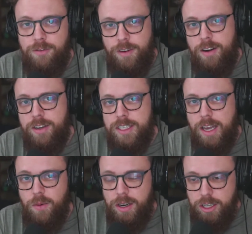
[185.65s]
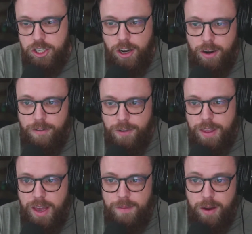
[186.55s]
On Veterans Day, we did a charity for
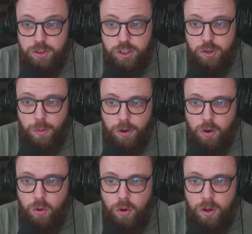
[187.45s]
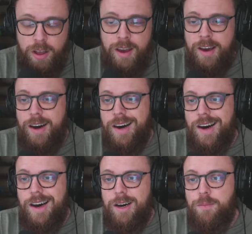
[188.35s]
them. That was super cool,
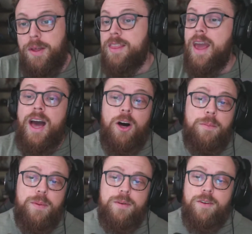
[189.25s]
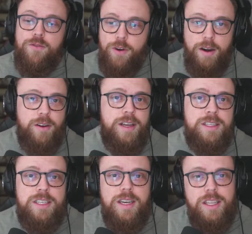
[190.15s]
but they help
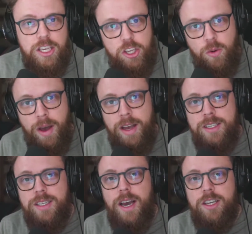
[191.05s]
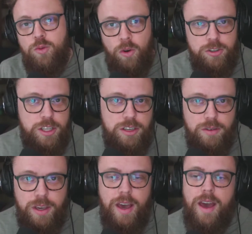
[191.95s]
veterans in the U.S. as well as the
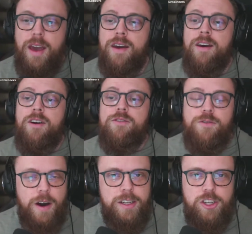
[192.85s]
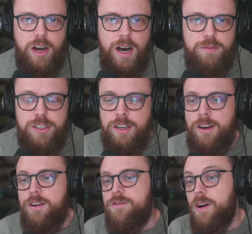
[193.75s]
U.K. find
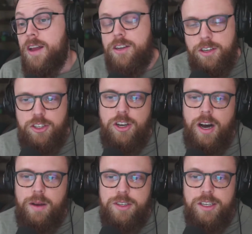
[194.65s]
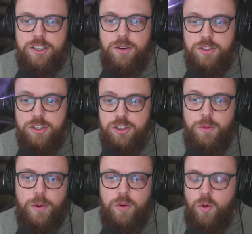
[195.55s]
good jobs, and so it's a
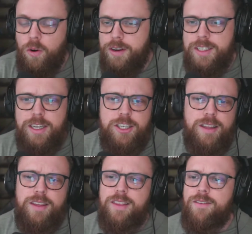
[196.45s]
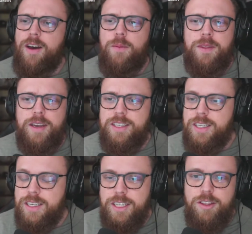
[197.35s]
super cool organization. I think they've helped like
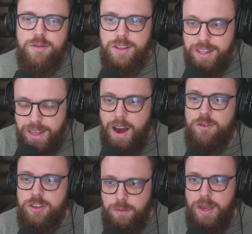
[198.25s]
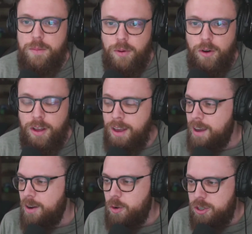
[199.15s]
63,000 people,
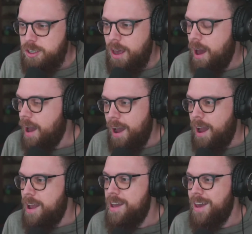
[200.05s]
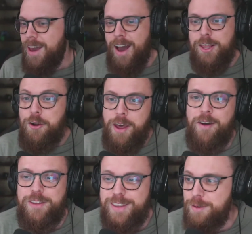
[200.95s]
which is like, I really
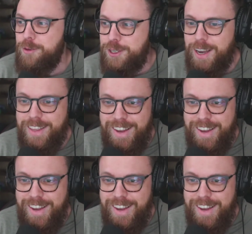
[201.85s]
have to double check it.